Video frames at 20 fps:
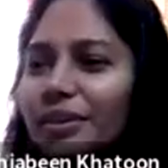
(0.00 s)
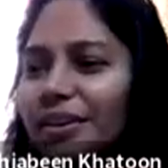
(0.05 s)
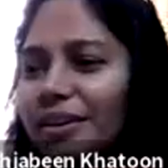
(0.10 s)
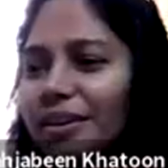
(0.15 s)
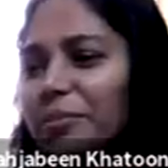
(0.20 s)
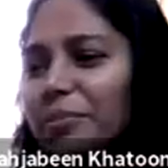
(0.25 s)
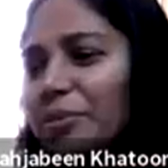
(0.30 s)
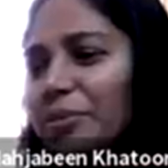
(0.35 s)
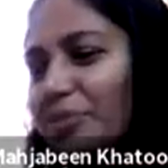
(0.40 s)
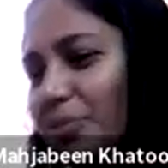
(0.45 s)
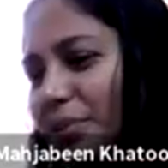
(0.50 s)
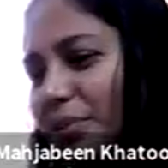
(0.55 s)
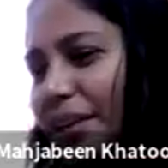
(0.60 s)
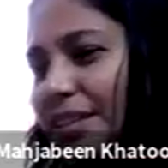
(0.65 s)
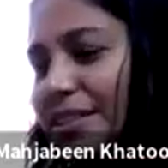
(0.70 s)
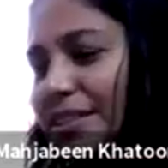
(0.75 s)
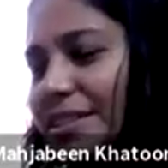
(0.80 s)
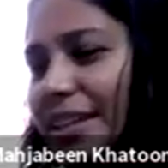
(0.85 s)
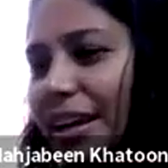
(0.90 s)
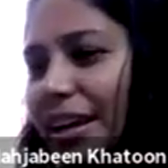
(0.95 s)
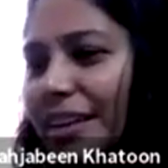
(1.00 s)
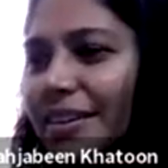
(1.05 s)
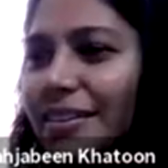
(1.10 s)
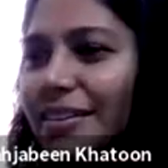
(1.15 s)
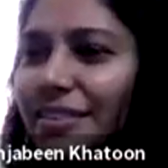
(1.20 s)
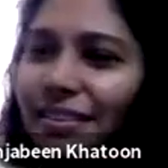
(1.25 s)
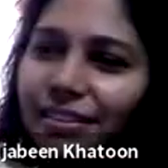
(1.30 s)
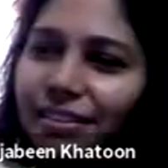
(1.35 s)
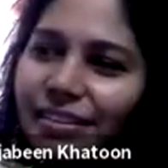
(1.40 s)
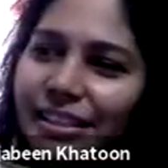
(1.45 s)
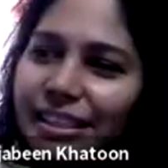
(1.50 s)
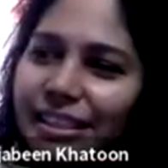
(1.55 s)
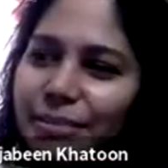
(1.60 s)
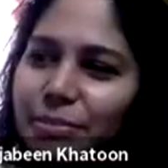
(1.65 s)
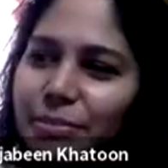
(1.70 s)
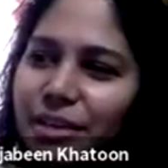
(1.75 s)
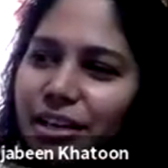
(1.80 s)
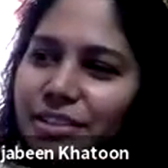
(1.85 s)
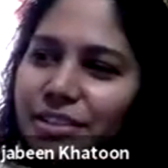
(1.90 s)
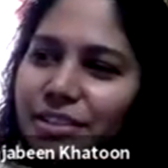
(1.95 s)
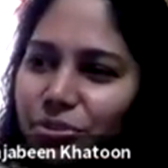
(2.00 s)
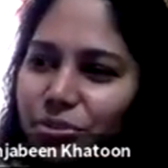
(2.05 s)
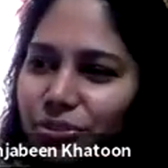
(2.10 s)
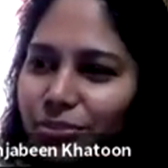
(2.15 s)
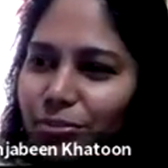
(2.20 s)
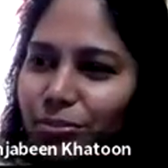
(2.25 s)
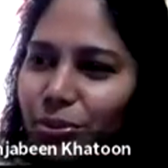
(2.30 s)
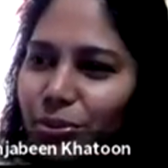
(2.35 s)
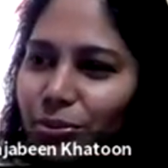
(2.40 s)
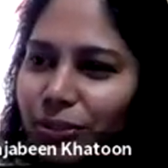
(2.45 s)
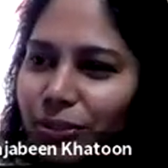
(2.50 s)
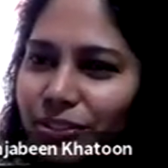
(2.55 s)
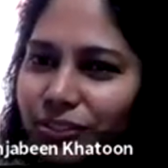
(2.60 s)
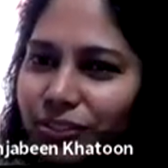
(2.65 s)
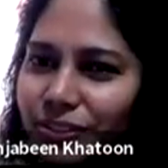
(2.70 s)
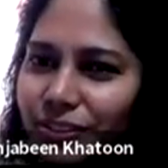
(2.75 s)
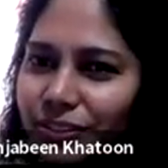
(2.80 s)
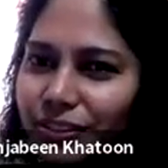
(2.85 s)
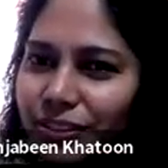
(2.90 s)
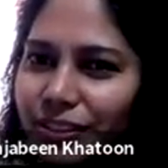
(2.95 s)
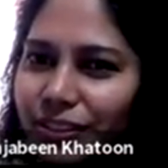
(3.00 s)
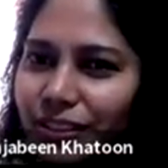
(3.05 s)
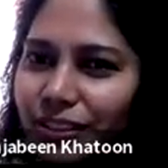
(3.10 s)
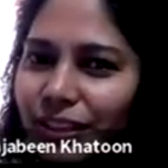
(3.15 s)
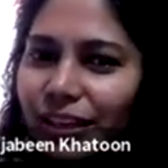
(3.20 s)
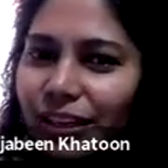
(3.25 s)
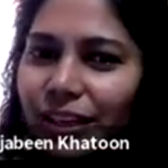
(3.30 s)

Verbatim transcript: uh, before I start, uh, let me ask you some questions.